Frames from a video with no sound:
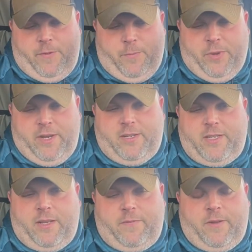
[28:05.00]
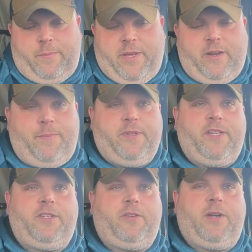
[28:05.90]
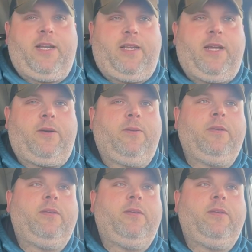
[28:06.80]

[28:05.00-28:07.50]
you put yourself in a better position right now,